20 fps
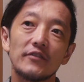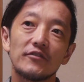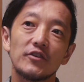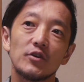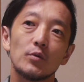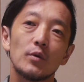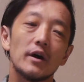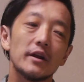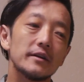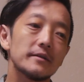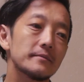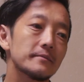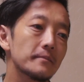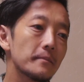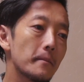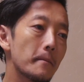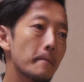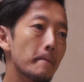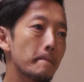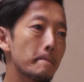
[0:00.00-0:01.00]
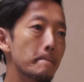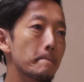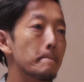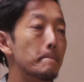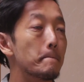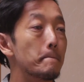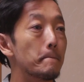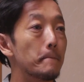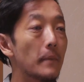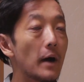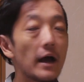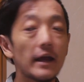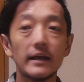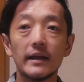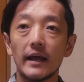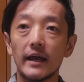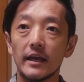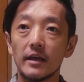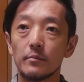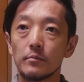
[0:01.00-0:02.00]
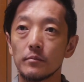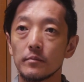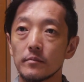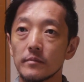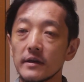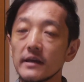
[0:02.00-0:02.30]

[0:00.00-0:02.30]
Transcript: everyone, my name